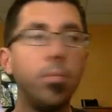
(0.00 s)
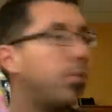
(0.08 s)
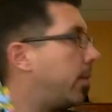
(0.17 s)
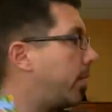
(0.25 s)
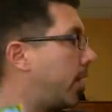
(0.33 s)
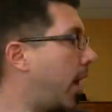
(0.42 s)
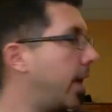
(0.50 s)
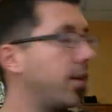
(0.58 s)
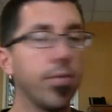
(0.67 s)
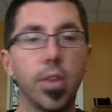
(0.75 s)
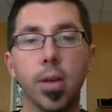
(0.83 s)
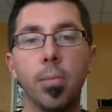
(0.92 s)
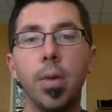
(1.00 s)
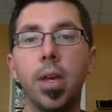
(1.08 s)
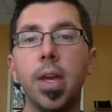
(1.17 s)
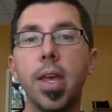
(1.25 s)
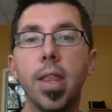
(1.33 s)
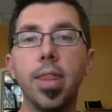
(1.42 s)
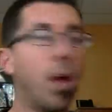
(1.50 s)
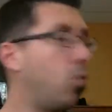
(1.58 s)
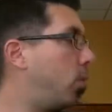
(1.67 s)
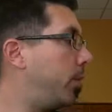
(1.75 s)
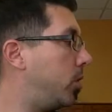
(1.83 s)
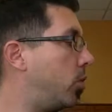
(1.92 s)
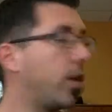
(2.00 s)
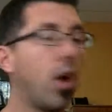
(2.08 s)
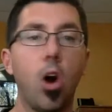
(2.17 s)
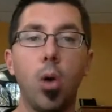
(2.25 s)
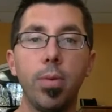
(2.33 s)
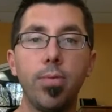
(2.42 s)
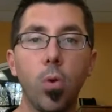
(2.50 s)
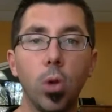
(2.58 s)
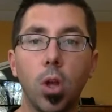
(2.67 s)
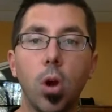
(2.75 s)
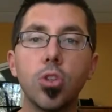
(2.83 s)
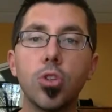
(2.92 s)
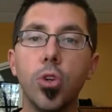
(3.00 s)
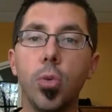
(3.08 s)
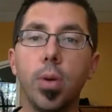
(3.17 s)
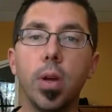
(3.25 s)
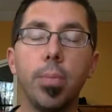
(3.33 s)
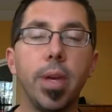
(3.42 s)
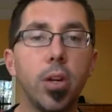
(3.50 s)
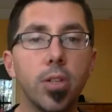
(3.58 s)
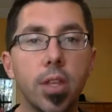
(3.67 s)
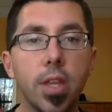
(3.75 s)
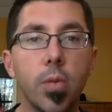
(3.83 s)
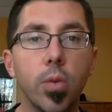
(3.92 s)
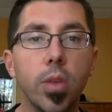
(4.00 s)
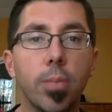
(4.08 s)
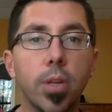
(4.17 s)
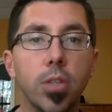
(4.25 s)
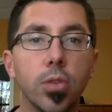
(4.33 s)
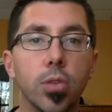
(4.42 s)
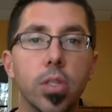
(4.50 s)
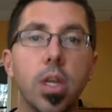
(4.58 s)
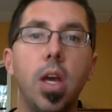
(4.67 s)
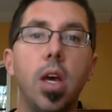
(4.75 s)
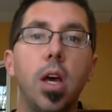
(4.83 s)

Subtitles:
maybe 9 of them, that we'll be doing all before large group. But here's the thing with the puzzles.